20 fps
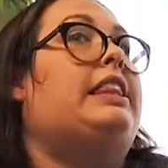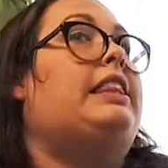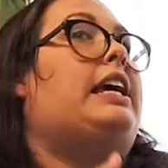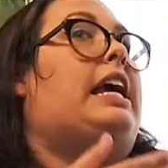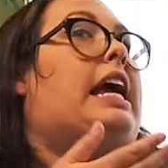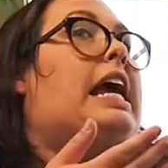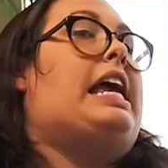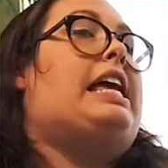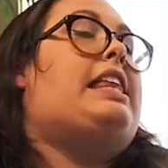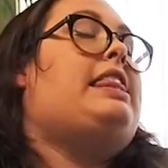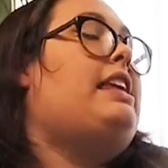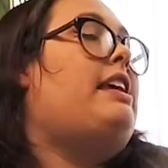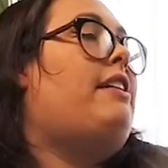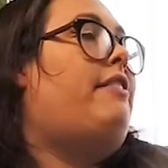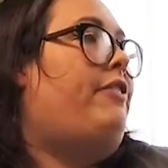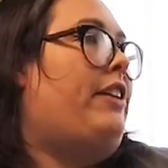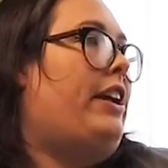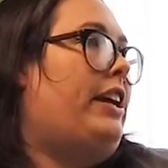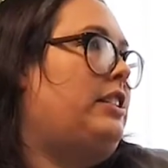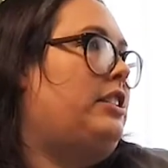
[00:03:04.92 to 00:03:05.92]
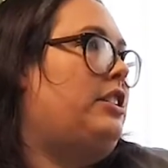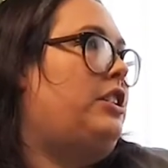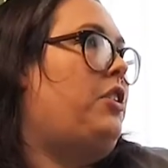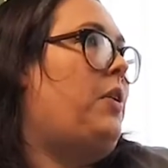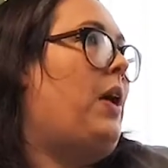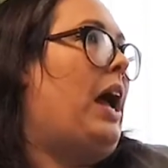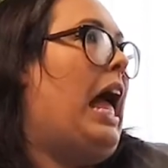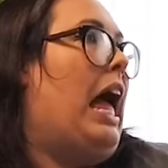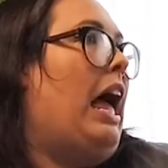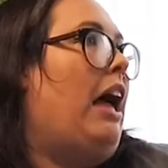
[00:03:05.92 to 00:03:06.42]
the event
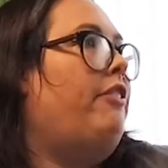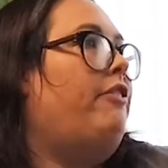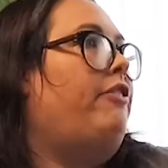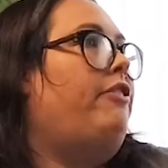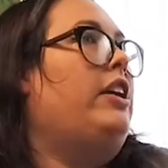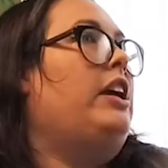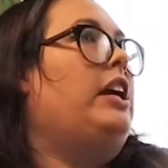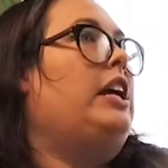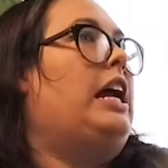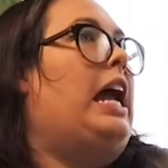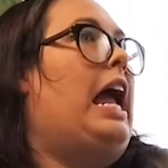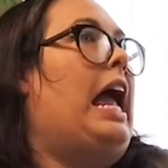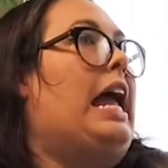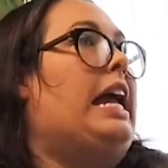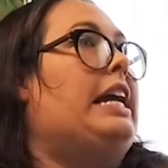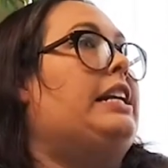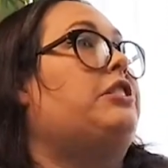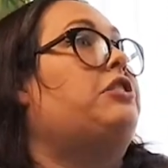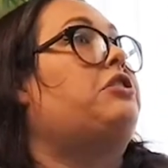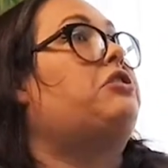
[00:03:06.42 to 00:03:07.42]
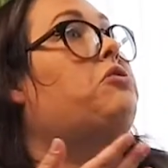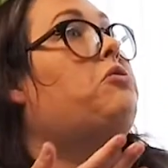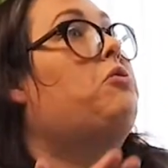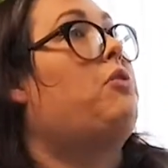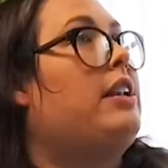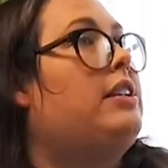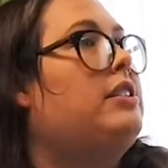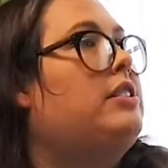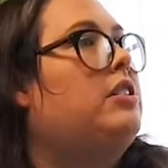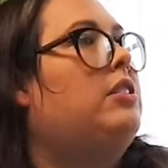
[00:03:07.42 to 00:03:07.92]
you have a
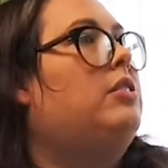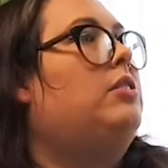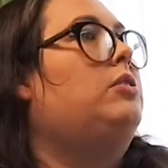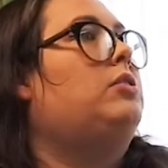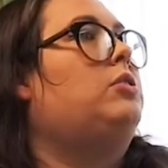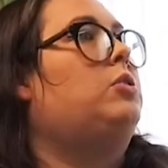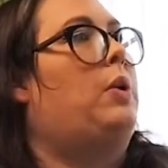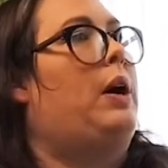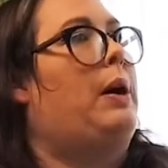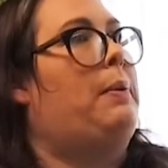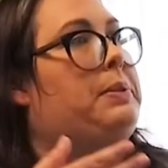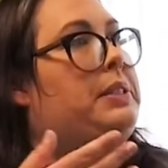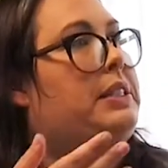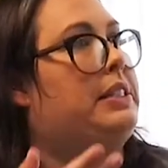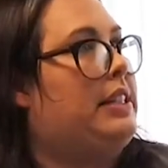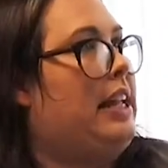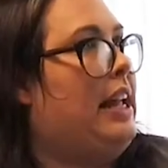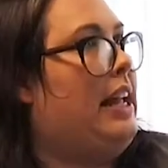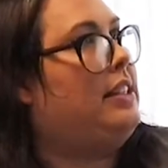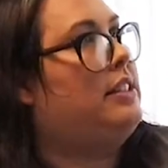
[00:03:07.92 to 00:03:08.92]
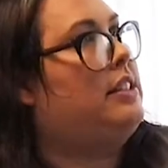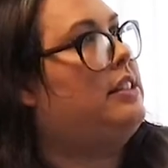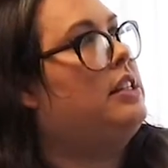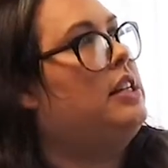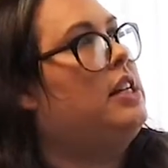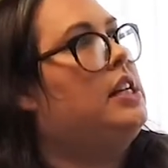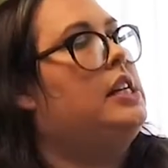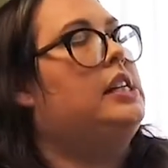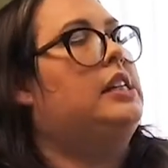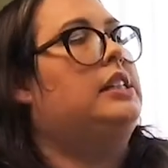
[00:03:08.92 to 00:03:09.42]
disgruntled or upset
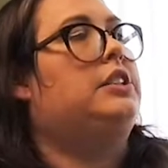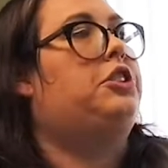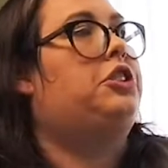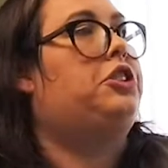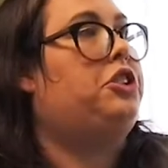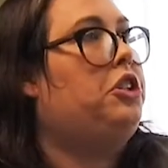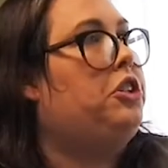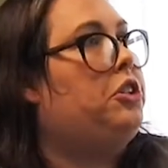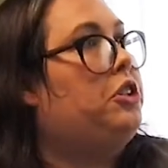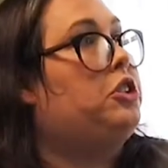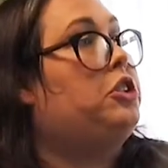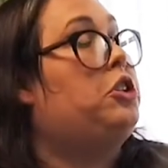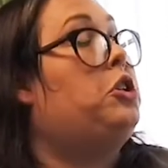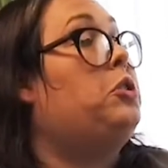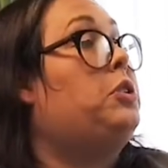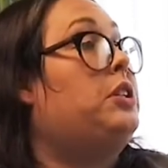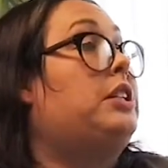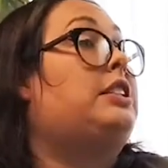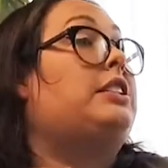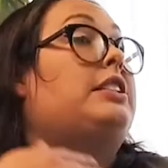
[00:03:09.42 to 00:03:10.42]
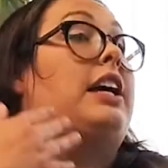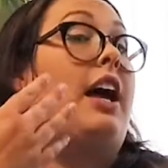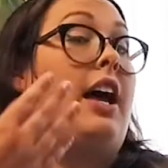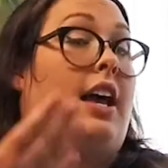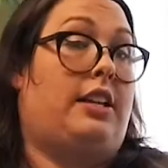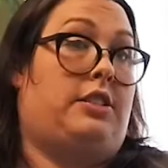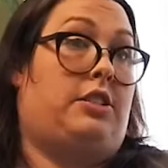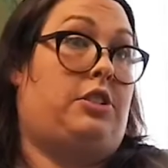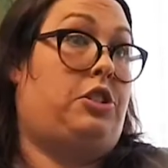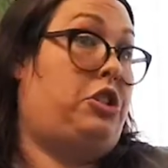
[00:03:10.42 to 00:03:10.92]
student who
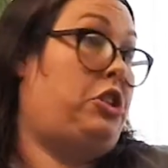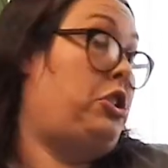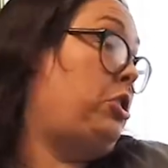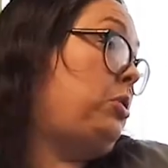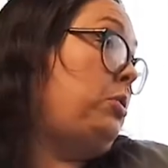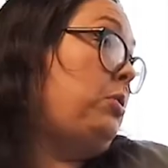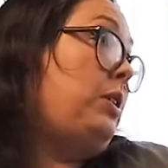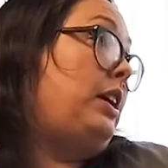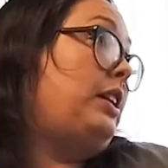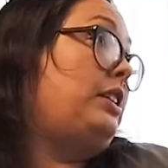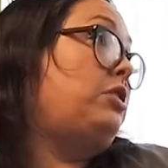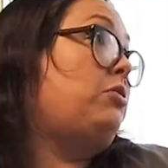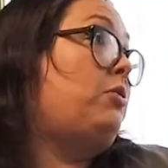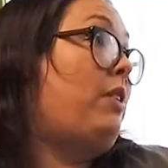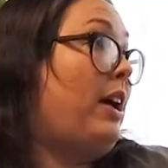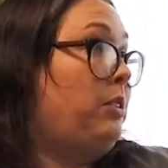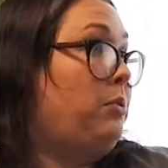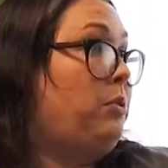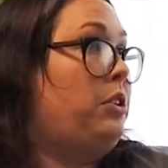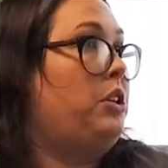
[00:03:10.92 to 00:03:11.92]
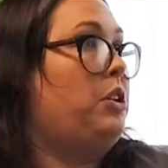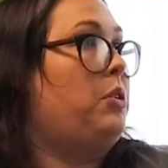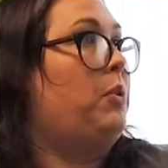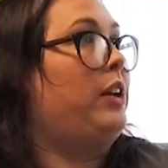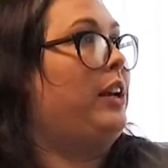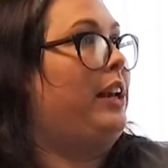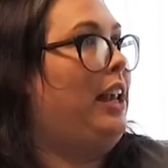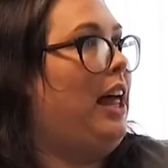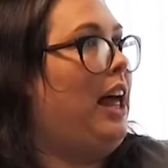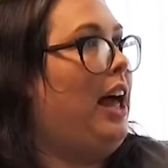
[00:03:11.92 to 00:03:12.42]
decides to interact with
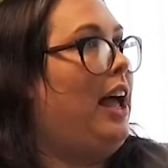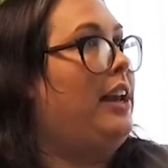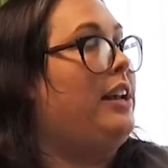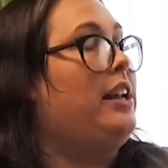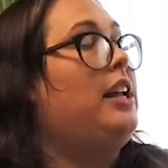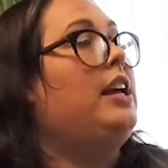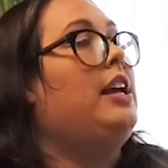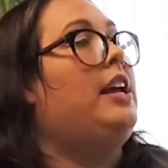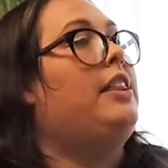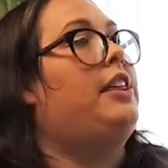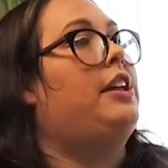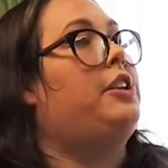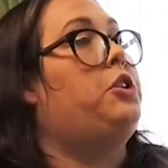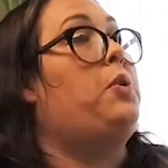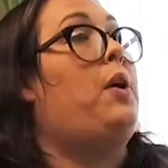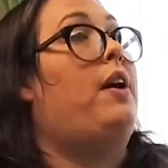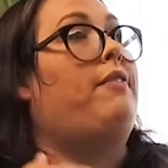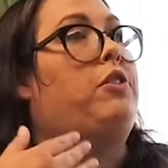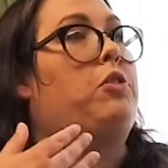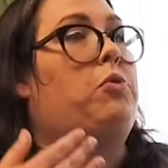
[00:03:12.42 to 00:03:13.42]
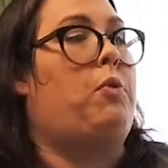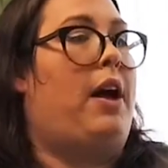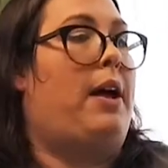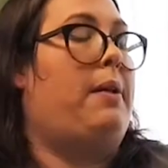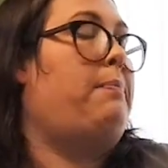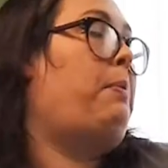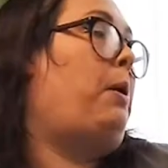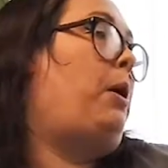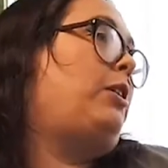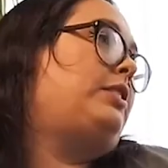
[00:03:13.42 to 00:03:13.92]
you online, that you have the
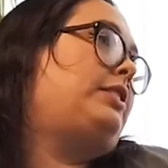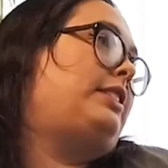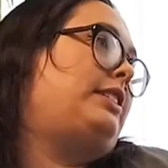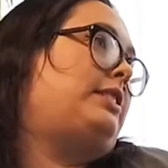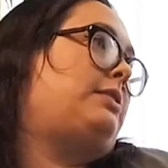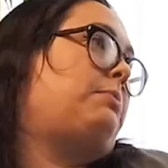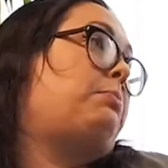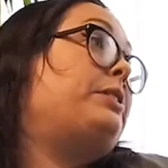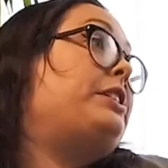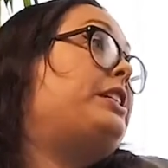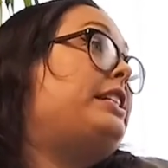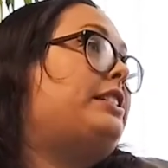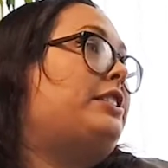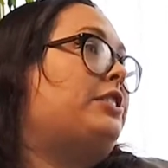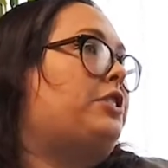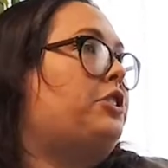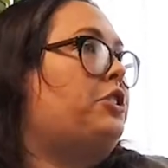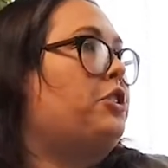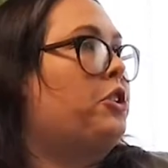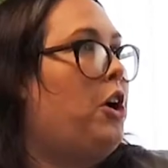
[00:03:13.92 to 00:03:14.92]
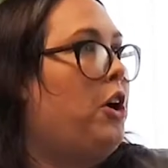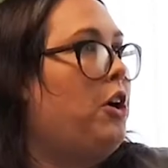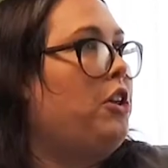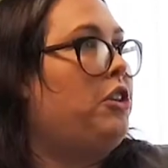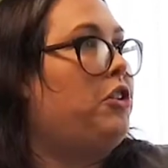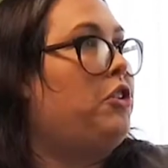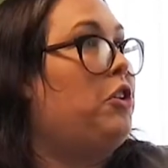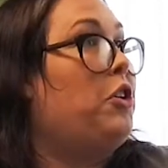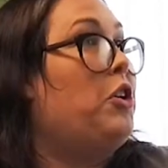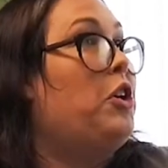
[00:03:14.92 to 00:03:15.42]
right policies and procedures that you go
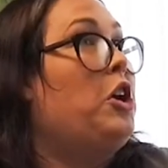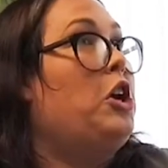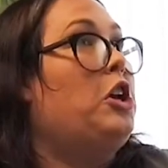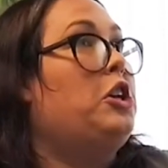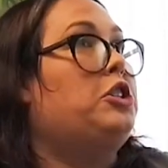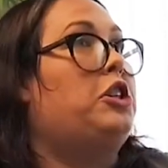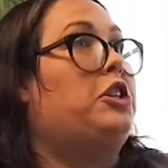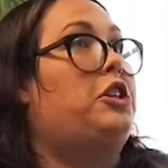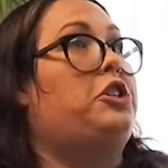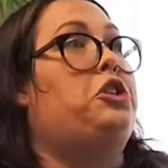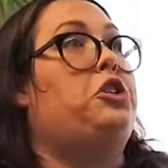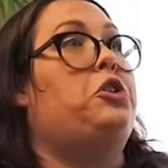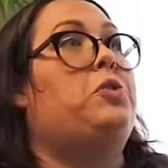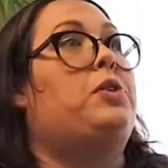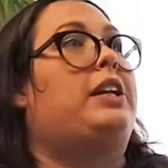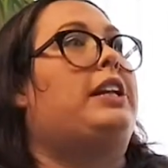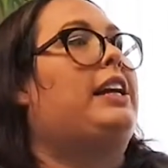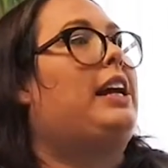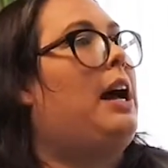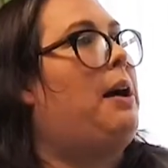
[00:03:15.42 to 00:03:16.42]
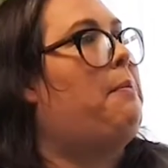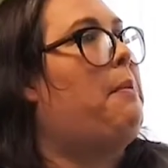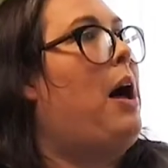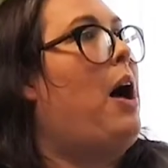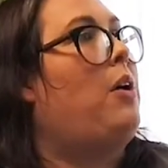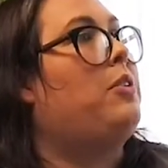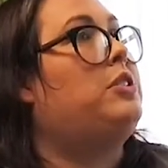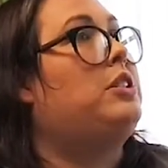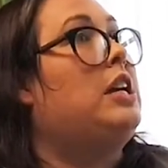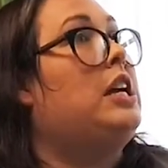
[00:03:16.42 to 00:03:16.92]
through so that you can come
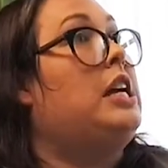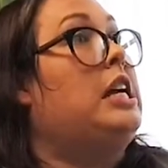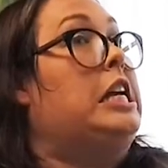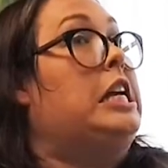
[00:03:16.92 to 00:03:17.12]
out